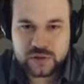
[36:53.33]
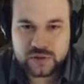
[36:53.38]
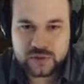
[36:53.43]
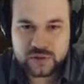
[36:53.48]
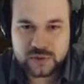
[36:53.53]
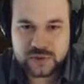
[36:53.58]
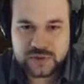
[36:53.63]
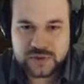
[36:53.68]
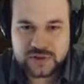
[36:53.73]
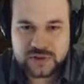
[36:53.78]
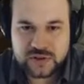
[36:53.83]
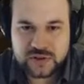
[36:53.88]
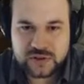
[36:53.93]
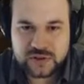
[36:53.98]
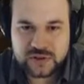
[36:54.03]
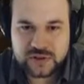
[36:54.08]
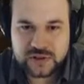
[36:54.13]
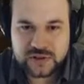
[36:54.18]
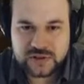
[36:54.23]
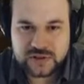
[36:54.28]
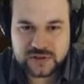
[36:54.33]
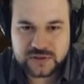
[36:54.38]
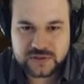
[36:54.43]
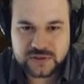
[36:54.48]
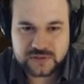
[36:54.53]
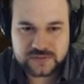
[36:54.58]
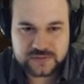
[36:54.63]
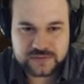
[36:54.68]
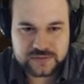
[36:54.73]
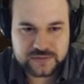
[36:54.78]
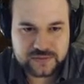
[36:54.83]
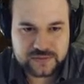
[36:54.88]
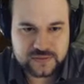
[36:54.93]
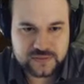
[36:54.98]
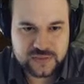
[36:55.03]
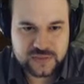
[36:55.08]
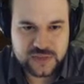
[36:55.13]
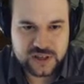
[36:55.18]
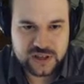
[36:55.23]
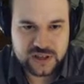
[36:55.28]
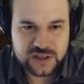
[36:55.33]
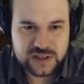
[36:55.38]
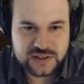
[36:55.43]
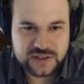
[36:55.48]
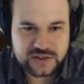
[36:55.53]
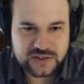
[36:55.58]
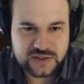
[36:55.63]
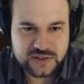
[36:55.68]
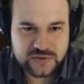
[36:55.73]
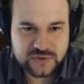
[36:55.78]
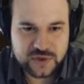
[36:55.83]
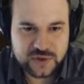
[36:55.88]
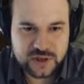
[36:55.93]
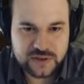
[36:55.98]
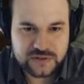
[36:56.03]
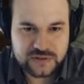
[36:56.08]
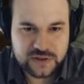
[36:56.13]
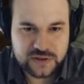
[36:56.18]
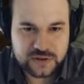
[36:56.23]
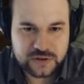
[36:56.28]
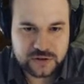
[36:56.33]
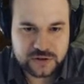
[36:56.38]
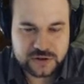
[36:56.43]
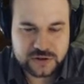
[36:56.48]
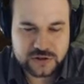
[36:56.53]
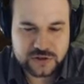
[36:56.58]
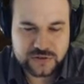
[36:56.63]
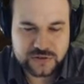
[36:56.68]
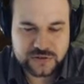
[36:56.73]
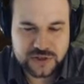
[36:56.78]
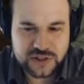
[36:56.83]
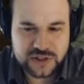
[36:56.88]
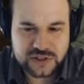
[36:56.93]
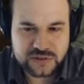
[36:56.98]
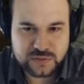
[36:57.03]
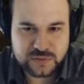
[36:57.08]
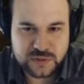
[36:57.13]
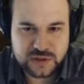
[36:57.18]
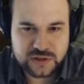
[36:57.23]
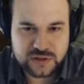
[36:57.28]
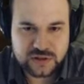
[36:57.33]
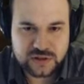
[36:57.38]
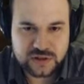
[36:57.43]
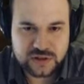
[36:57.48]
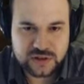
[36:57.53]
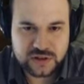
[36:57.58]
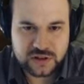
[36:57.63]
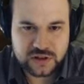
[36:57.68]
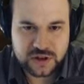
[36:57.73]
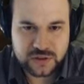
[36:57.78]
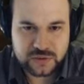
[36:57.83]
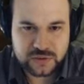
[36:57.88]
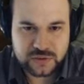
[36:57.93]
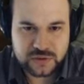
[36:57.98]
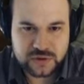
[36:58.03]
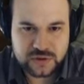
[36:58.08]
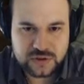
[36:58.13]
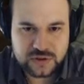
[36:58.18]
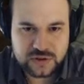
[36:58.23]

we missed out on this. Let us see if you have the courage to face me alone.